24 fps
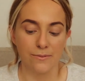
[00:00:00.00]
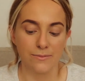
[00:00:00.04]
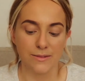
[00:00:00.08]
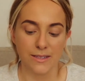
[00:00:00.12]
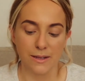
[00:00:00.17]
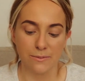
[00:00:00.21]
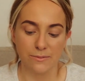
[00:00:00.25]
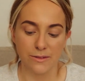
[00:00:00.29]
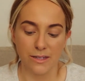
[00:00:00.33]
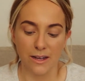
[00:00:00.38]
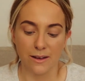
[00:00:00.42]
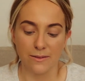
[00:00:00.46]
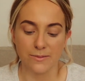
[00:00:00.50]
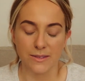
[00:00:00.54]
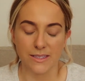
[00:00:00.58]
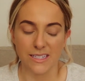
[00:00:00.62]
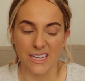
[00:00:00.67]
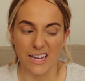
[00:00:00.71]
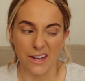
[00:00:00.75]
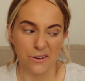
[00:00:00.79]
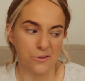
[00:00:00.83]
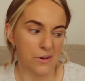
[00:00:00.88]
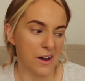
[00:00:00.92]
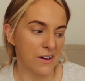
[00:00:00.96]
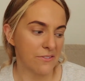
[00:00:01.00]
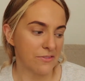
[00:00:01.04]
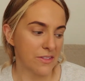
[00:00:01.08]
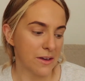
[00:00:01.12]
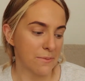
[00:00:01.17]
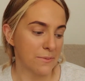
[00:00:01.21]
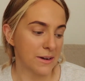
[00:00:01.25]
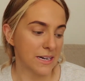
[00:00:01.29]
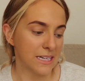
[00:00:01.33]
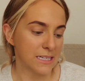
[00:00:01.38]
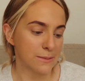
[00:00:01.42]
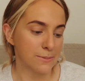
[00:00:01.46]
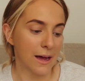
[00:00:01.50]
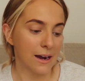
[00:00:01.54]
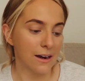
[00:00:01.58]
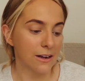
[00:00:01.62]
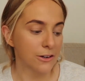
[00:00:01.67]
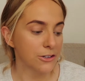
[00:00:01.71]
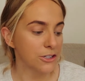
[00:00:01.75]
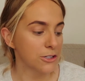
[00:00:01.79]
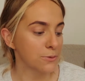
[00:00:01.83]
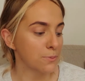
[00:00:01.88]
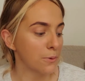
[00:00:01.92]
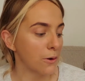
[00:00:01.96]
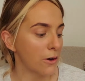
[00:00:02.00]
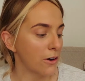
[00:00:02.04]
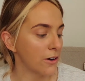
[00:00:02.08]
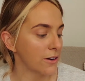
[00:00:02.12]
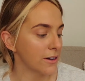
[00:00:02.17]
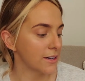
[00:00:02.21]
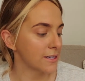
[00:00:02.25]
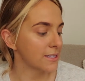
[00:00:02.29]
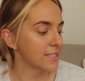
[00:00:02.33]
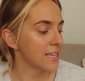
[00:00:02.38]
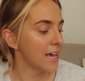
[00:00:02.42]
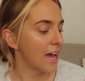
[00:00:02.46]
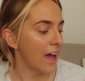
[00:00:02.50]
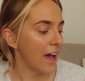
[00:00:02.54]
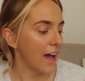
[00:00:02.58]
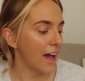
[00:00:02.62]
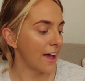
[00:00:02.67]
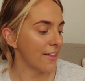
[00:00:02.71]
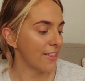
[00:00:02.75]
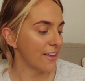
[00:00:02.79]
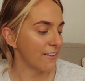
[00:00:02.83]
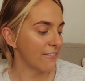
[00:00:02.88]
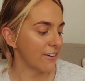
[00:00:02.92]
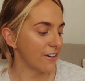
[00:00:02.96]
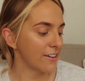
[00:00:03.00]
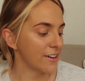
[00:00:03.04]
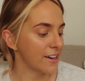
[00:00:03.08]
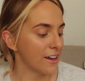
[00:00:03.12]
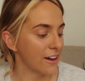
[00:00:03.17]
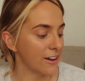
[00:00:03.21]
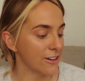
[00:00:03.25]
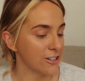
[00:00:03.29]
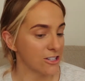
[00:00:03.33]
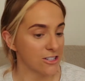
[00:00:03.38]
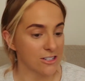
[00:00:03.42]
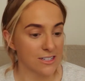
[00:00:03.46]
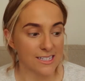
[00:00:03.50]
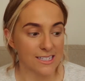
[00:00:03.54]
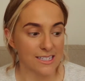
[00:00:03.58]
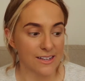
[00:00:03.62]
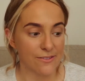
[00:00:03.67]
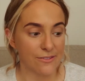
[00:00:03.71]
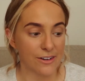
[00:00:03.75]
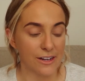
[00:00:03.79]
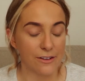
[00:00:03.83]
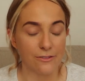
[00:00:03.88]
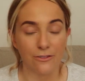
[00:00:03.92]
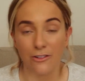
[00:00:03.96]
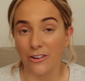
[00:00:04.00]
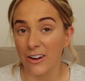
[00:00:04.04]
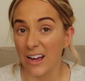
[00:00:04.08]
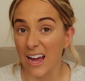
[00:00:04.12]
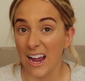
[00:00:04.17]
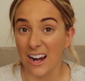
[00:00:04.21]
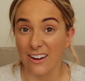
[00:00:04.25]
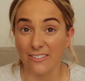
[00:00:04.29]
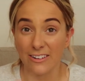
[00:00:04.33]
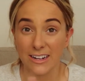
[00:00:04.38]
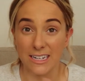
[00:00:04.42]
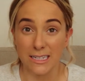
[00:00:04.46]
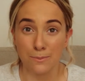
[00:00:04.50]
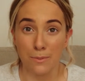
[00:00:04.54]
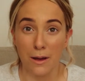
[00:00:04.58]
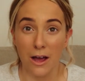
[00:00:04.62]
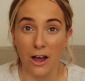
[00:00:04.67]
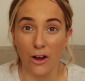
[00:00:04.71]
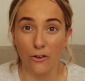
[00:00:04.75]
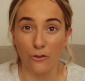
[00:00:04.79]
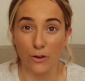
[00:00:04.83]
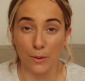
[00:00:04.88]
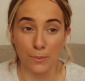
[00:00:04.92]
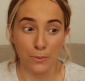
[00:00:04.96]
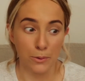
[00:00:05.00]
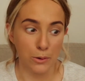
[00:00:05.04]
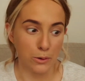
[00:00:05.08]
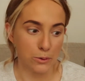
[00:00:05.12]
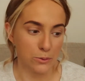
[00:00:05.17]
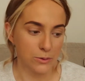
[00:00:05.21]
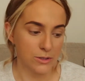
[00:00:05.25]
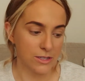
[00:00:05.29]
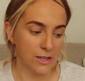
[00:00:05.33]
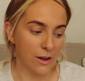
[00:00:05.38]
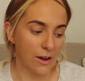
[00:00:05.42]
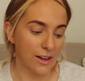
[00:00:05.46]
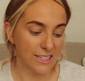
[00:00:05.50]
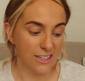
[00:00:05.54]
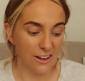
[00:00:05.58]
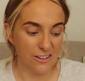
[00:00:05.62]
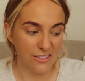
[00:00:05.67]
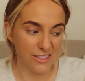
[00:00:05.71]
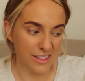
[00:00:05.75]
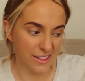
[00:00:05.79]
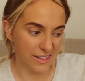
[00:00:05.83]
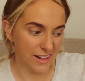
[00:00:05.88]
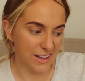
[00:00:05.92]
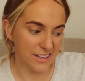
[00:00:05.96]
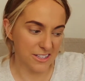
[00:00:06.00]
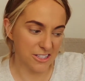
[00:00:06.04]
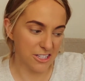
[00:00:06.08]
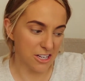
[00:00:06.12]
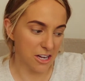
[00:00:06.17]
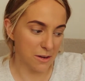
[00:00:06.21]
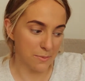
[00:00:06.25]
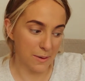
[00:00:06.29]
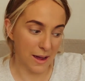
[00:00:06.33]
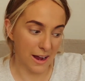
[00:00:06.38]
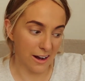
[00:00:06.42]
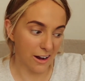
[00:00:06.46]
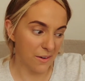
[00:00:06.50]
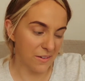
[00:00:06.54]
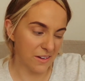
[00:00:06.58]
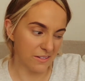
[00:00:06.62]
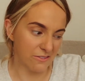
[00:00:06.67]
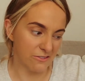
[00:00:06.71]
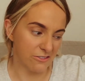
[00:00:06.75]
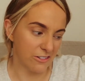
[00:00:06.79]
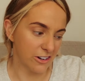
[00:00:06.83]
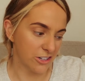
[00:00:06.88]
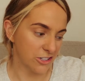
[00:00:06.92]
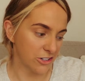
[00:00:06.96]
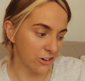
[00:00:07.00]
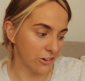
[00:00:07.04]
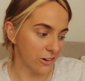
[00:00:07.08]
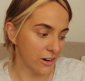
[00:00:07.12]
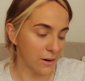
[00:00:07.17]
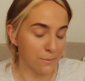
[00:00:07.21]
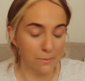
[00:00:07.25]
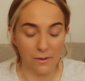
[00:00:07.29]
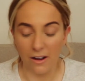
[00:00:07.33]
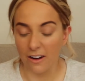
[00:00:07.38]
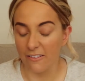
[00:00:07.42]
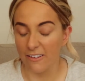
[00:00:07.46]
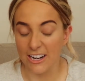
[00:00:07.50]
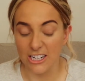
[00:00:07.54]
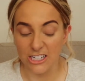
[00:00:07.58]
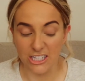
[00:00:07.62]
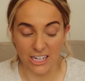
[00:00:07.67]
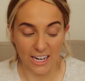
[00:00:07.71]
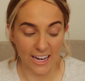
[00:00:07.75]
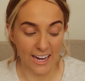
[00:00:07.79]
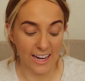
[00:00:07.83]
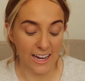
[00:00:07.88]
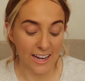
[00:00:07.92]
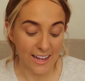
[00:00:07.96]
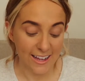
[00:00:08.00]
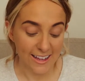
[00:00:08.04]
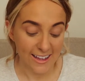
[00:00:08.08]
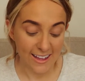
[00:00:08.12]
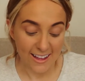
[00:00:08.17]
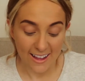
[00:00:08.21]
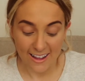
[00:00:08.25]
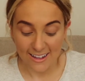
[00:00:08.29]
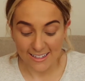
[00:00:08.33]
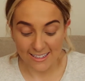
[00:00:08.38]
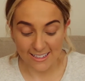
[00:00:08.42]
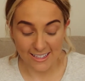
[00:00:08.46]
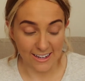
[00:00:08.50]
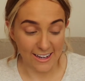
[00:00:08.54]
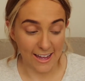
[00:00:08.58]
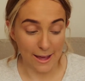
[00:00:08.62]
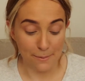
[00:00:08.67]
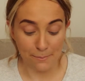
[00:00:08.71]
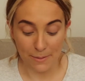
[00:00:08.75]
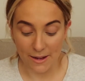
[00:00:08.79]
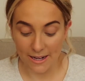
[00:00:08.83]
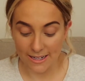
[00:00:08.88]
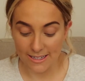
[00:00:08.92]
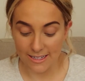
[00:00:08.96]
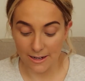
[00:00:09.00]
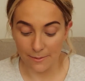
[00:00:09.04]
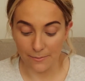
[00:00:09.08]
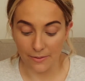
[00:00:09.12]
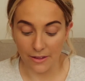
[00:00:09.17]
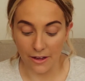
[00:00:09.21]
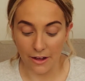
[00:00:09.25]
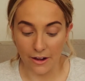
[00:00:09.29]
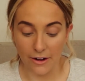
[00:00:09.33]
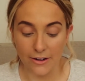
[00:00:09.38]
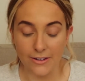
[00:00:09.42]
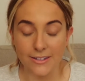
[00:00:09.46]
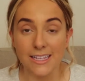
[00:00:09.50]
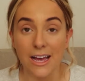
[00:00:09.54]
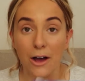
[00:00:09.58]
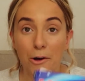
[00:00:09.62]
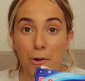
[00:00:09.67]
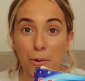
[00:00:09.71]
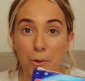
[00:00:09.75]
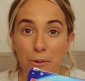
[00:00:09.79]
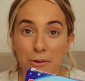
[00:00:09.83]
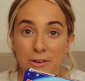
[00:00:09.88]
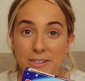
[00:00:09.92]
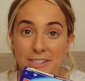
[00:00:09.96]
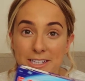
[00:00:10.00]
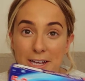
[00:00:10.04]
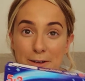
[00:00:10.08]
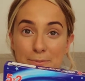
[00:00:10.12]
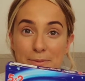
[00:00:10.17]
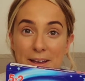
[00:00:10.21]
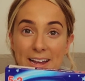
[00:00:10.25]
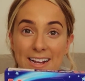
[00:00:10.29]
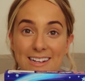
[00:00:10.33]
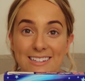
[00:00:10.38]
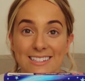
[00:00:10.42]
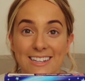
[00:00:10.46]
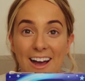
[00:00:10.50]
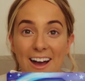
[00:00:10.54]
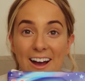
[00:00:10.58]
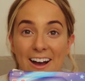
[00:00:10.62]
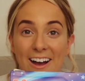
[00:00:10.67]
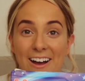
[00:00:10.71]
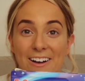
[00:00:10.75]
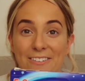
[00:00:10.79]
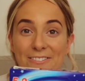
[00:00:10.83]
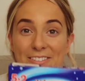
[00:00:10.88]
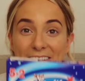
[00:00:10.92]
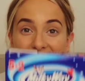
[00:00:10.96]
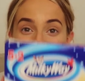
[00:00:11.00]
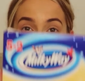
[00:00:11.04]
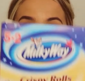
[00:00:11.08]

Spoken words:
sometimes he'll have them in his packed lunchbox, and they're only 174 calories per Ripple, so I don't think that's too bad going for a chocolate bar actually. So yeah, picked up those. Also picked up